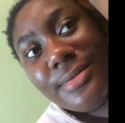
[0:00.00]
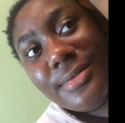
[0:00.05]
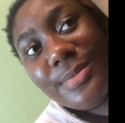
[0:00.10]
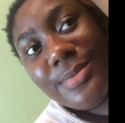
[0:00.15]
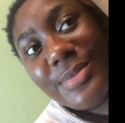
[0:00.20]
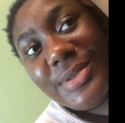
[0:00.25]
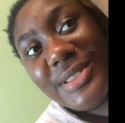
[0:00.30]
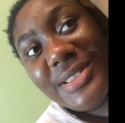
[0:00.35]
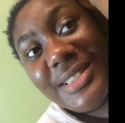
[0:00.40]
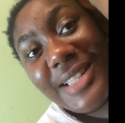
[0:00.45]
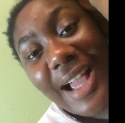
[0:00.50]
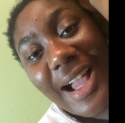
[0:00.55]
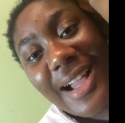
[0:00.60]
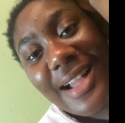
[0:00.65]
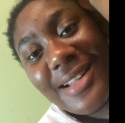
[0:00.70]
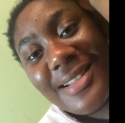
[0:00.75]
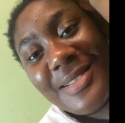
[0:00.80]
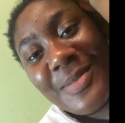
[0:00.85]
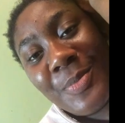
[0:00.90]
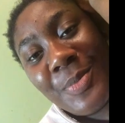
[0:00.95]
I'm
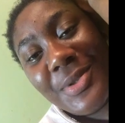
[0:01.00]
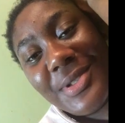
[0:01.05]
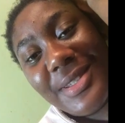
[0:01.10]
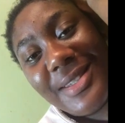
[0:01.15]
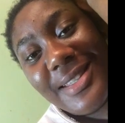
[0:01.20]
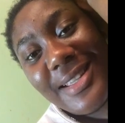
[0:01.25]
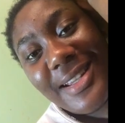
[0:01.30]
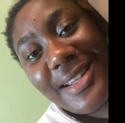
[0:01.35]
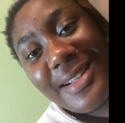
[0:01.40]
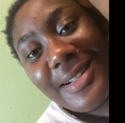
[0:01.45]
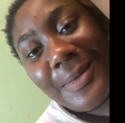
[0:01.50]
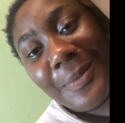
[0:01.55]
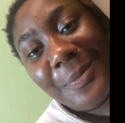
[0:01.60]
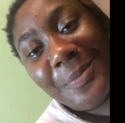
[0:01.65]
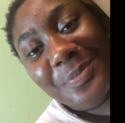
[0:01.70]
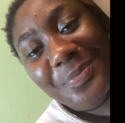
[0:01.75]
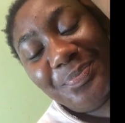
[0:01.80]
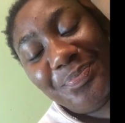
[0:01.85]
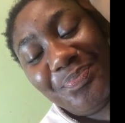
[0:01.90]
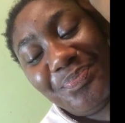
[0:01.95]
sad, but then
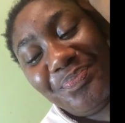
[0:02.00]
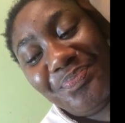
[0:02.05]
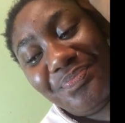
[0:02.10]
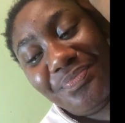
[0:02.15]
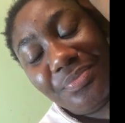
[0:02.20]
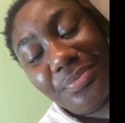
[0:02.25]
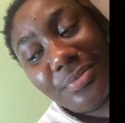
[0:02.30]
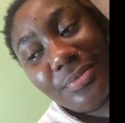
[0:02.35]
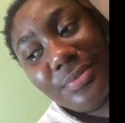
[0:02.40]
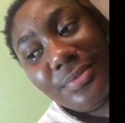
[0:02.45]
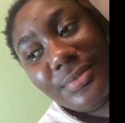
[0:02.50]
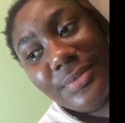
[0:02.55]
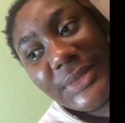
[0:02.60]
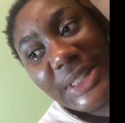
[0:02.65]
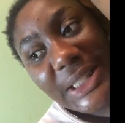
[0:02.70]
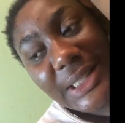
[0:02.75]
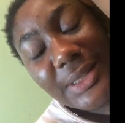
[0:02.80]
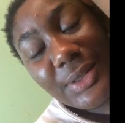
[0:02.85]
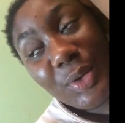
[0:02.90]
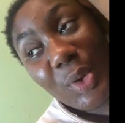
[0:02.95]

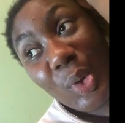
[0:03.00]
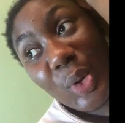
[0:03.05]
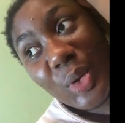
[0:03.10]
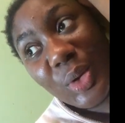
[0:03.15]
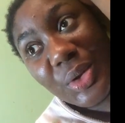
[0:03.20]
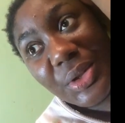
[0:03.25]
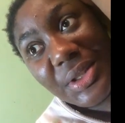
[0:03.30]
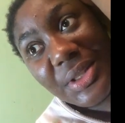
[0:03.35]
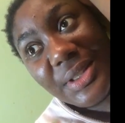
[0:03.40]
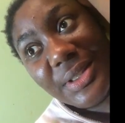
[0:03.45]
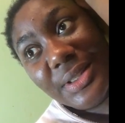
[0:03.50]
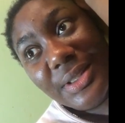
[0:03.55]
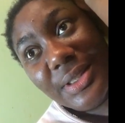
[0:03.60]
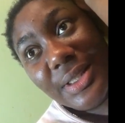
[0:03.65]
it's all good.